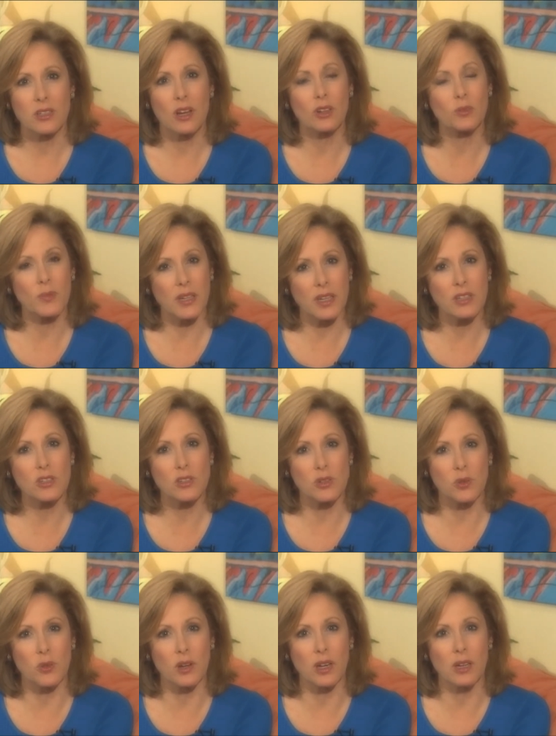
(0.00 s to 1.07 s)
told me his
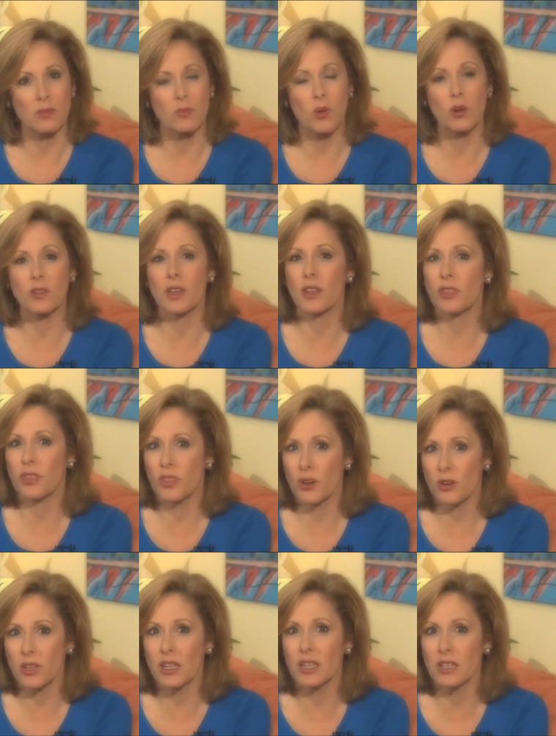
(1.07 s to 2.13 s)
story more than
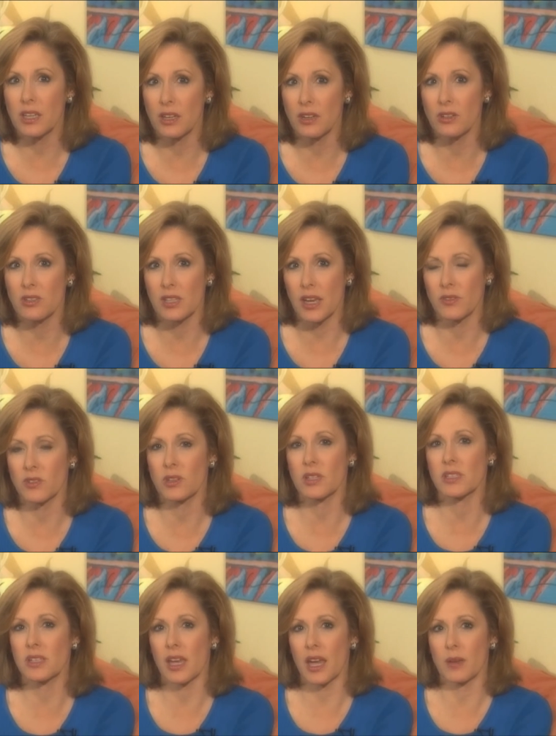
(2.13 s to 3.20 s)
30 years after
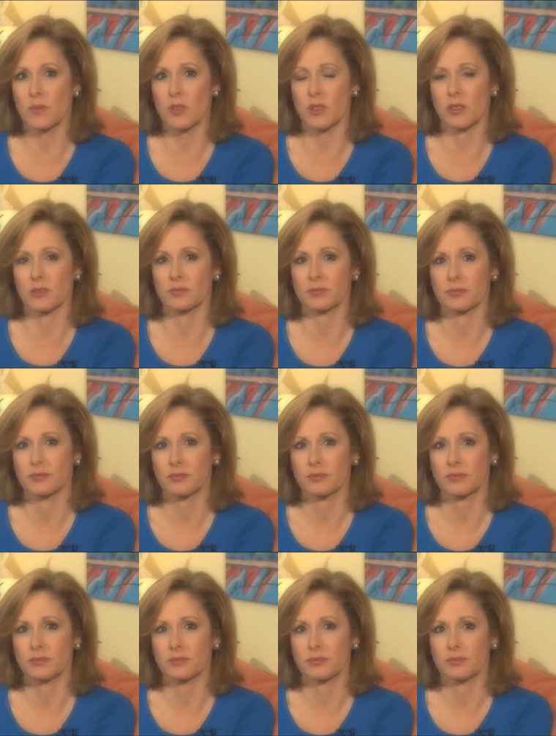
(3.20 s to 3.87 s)
his capture.